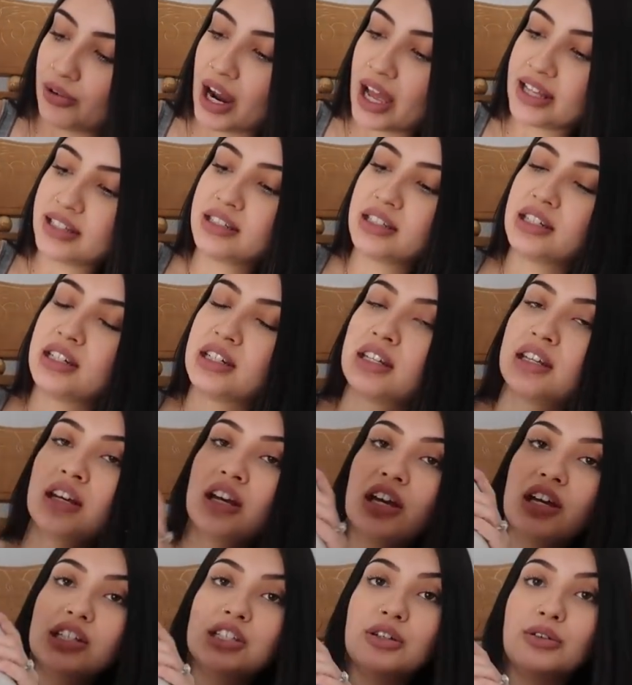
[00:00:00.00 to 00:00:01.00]
Nest.
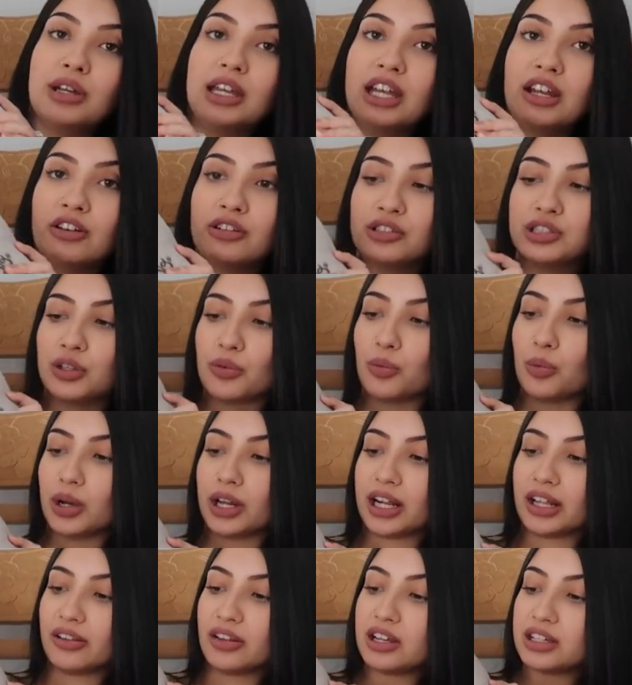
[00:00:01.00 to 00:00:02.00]
So here's
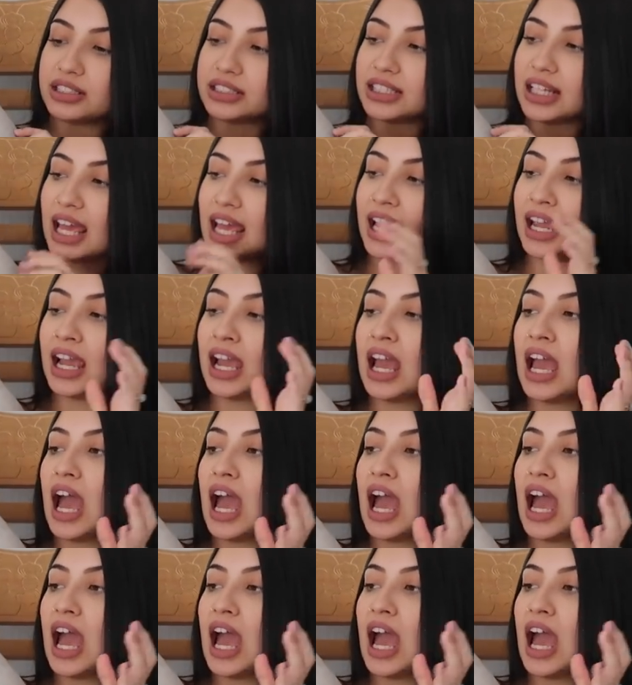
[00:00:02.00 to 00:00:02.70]
what it looks like.